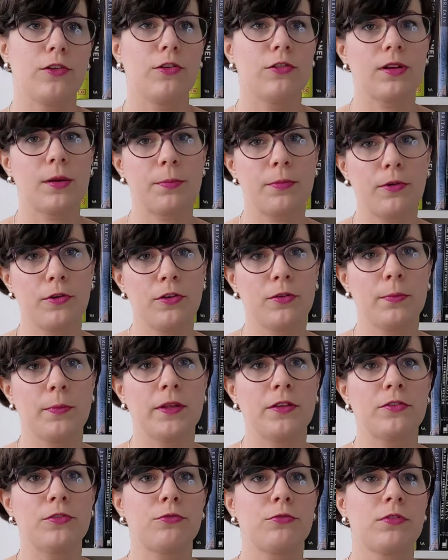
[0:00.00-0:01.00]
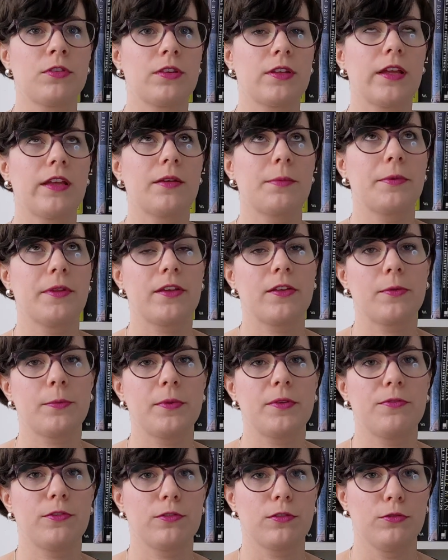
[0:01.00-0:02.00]
Your appointment should take place
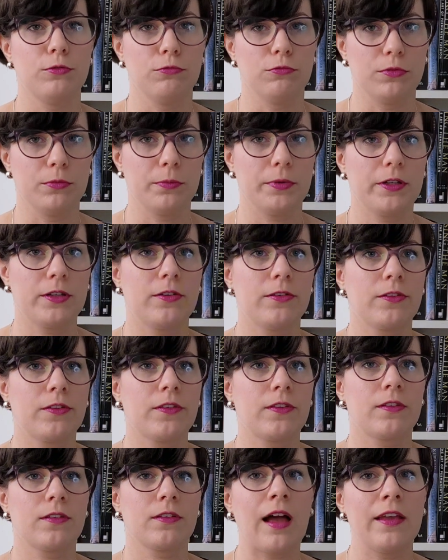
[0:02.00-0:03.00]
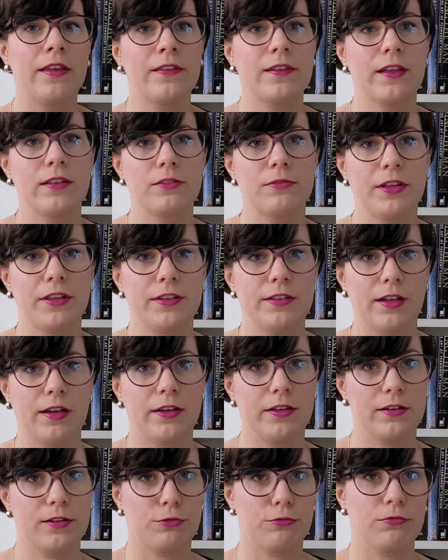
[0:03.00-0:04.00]
before noon, because eyes get really
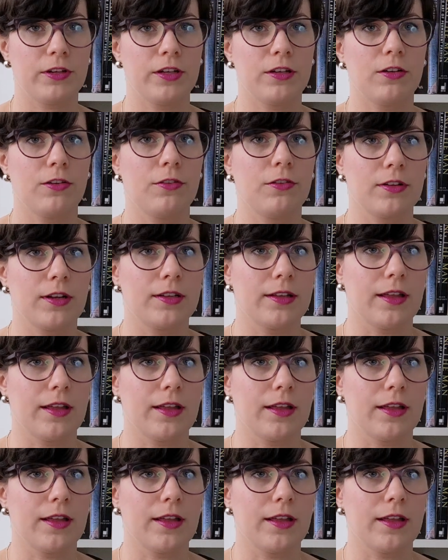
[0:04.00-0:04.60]
tired during color